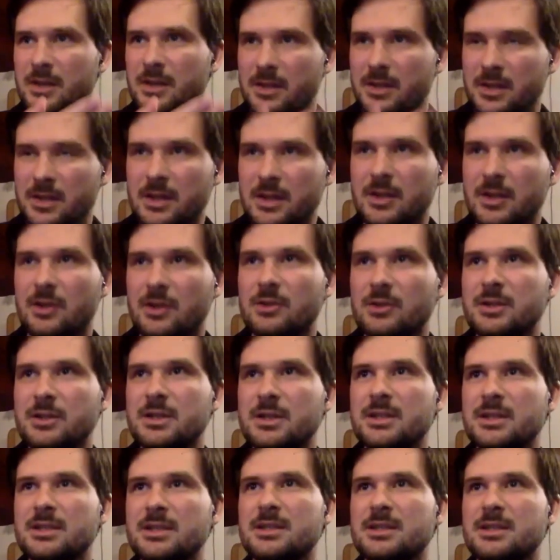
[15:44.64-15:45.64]
the
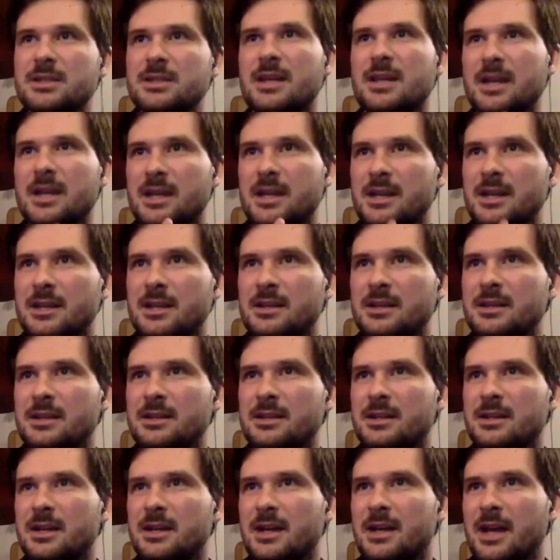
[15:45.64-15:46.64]
ecologists and,
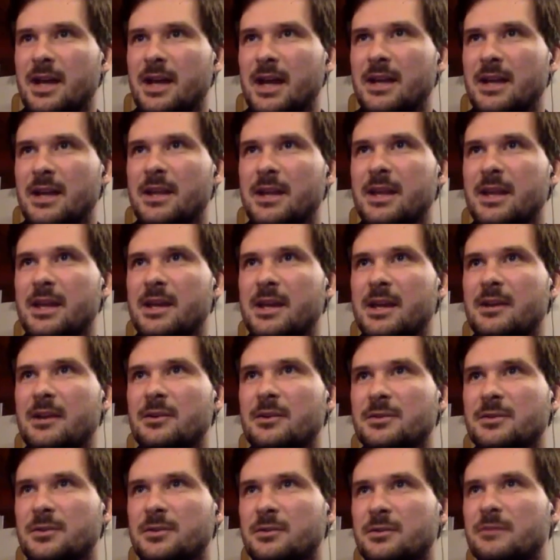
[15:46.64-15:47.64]
and
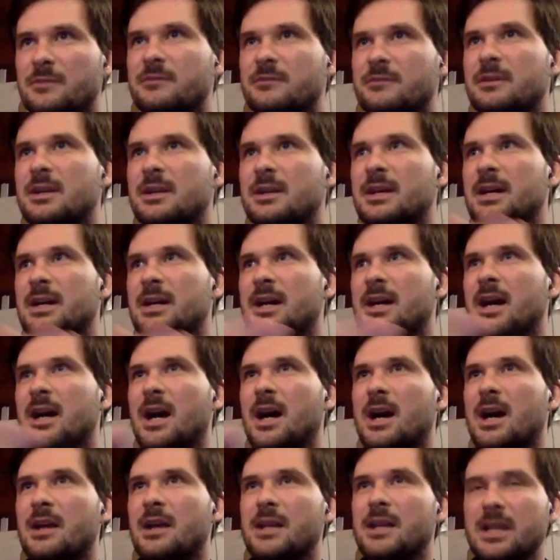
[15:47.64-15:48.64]
their sort of
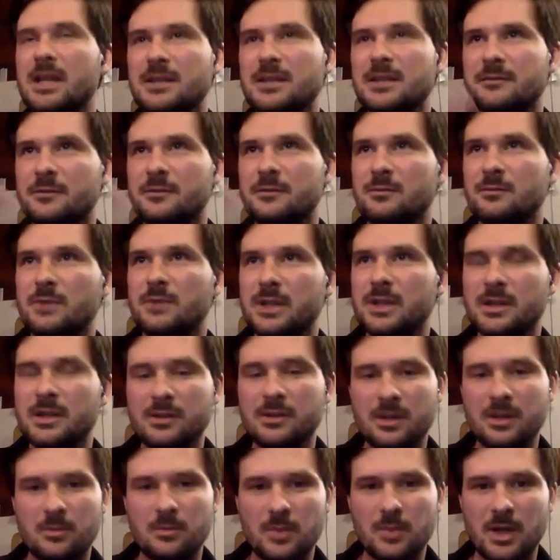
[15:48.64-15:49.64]
uh, needs for
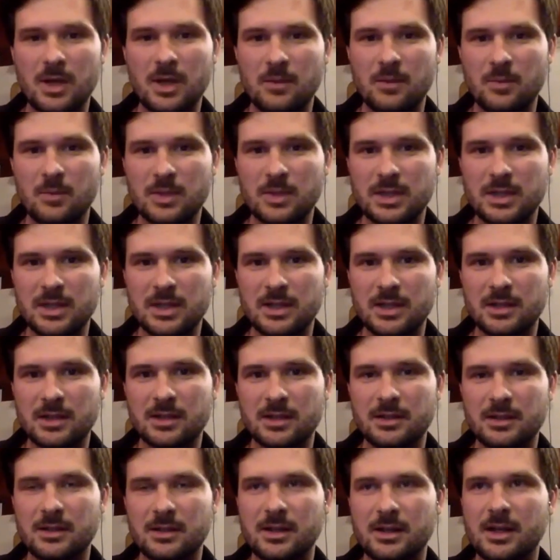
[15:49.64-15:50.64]
rigor and, and
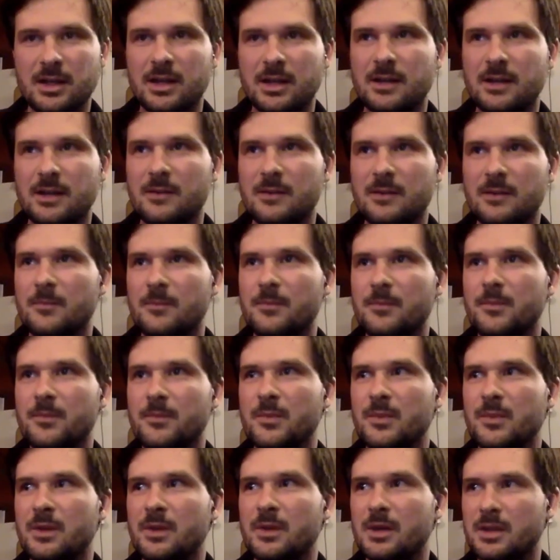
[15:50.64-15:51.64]
particular um,
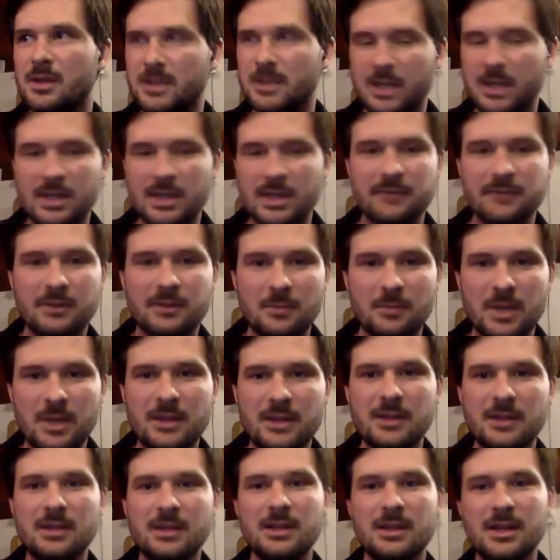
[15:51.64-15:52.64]
scientific
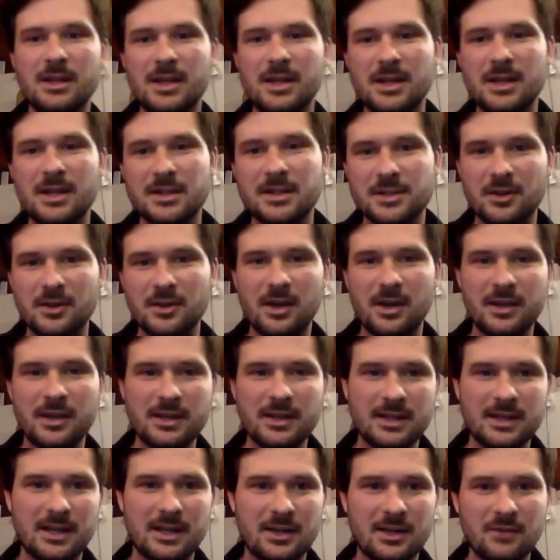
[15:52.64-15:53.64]
method. So I
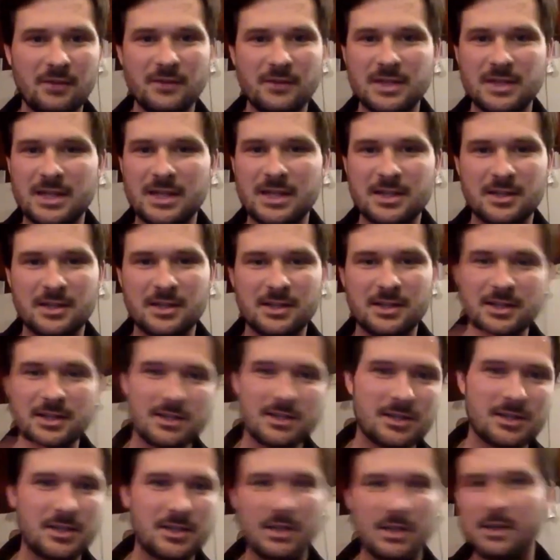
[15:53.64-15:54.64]
think that conversation is
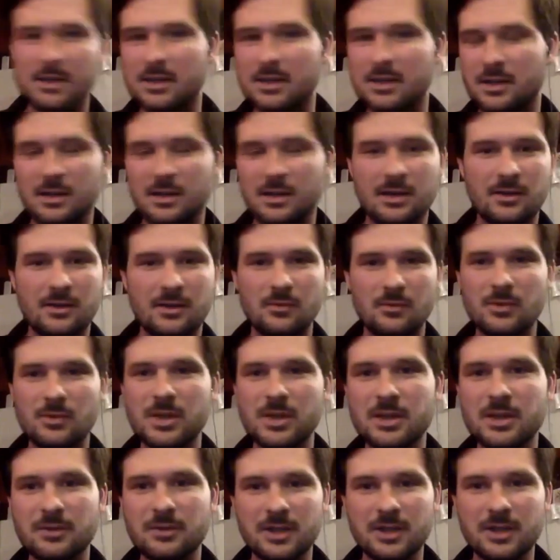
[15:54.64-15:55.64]
just a, a,
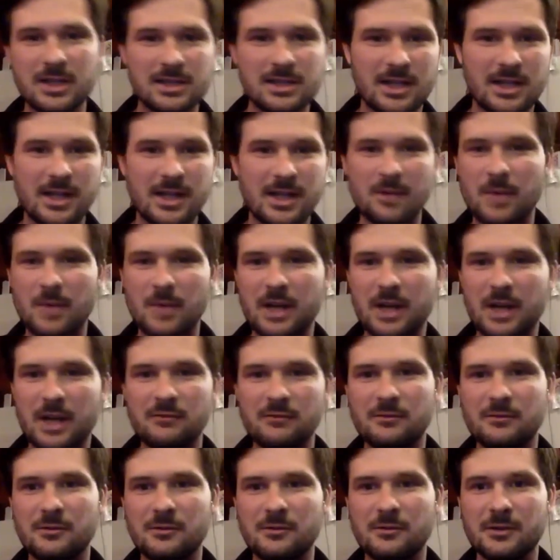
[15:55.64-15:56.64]
really, really exciting back
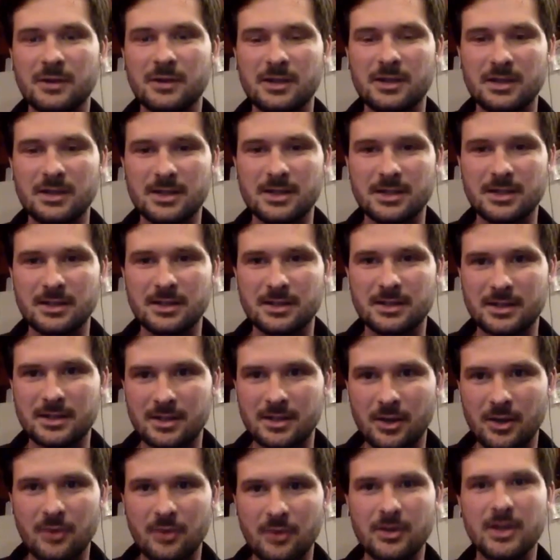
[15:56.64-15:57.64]
and forth to,
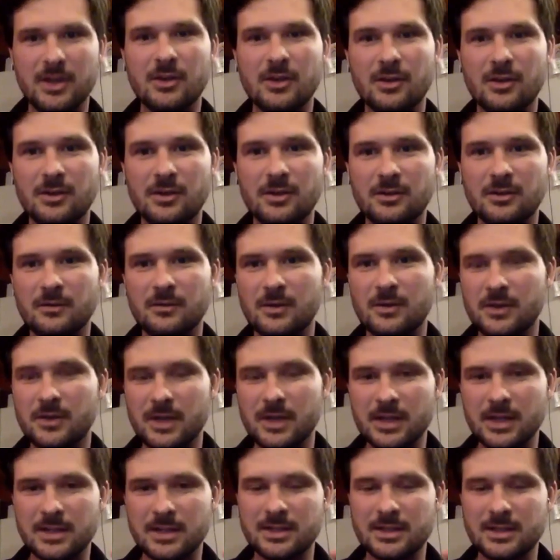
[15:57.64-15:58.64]
to hone in on
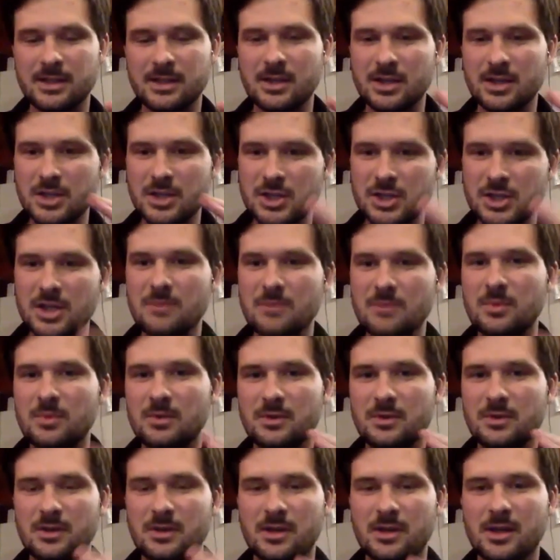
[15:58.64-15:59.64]
these cheap,
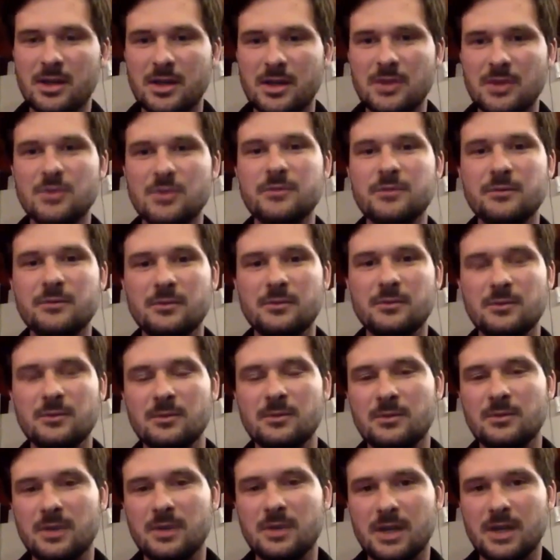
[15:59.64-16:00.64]
uh,
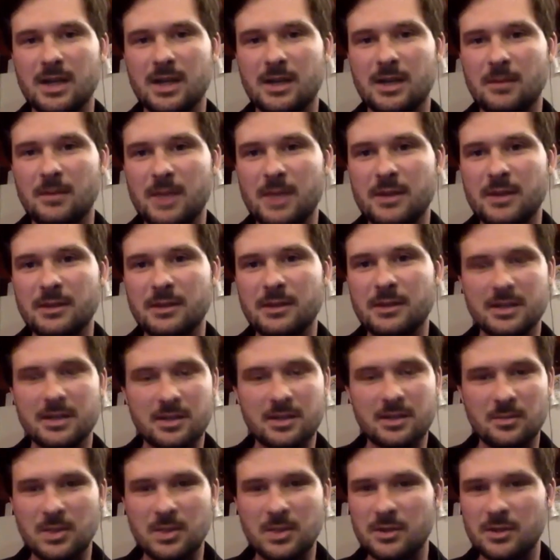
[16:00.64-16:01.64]
useful uh, methods that
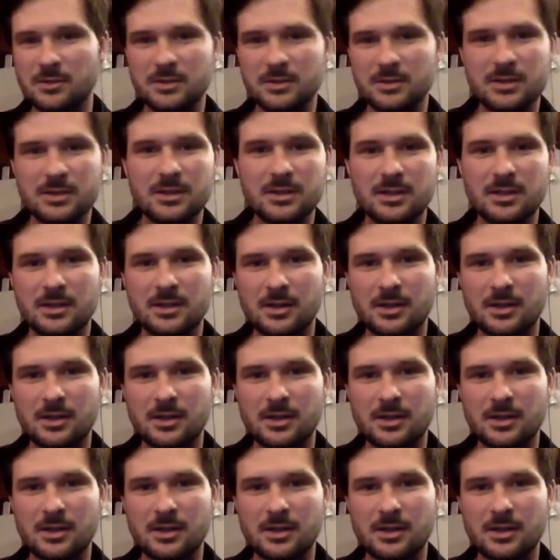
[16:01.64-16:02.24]
can be used uh,